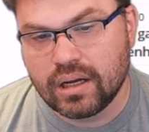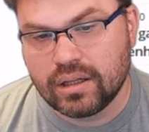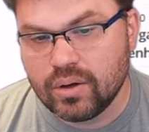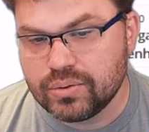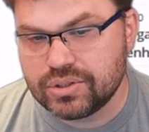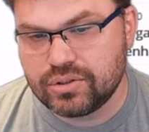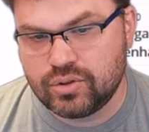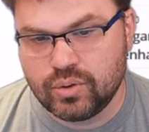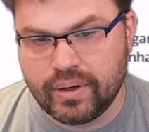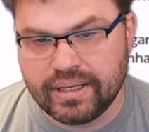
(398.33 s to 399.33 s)
close
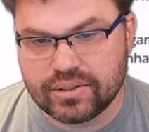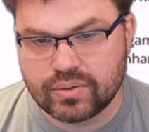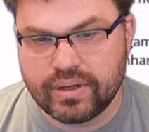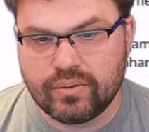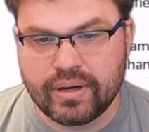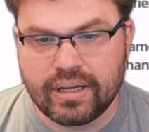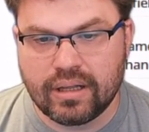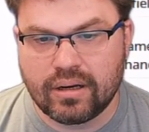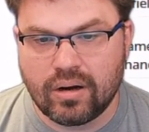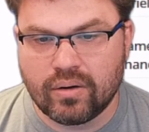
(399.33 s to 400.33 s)
to a discrete
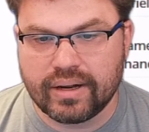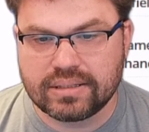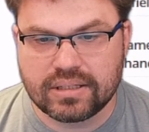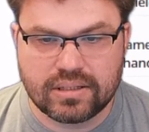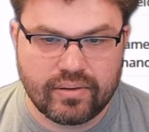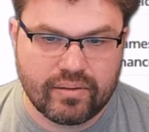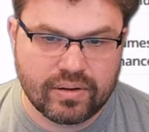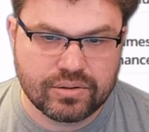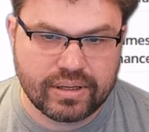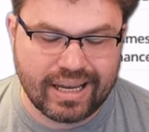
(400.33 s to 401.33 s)
Radeon R X sixty-five
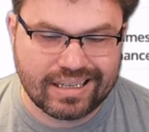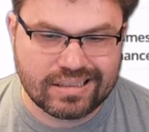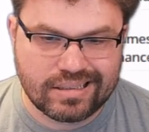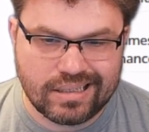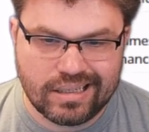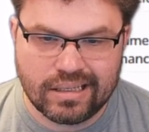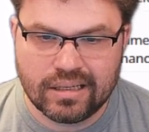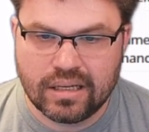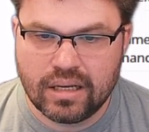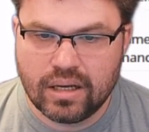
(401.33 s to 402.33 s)
hundred X T.
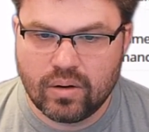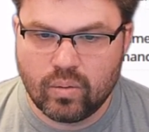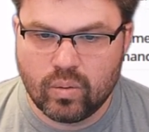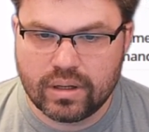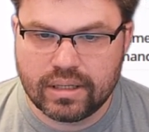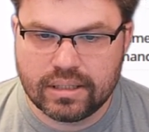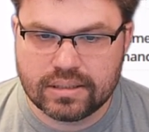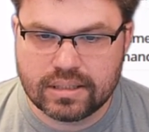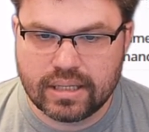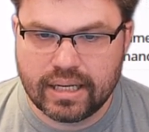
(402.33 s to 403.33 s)
What
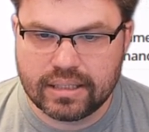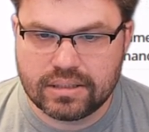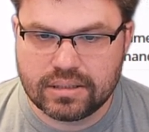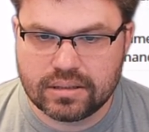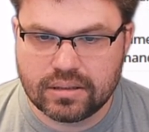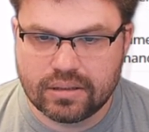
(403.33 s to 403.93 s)
is that?